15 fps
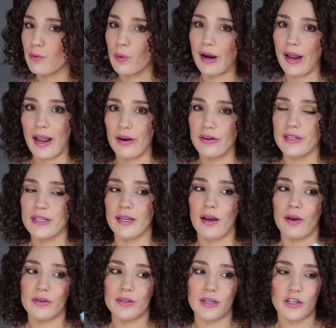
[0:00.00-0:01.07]
for
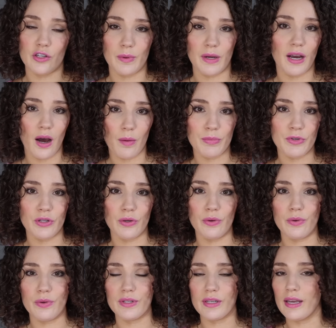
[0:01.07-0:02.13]
hairstyles like doing
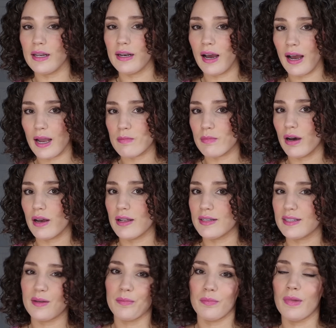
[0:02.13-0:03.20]
updos and high
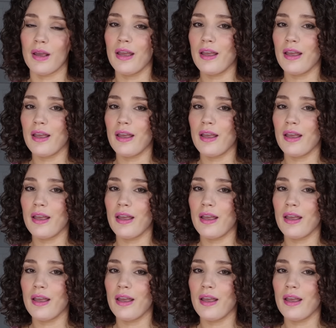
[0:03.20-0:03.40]
buns and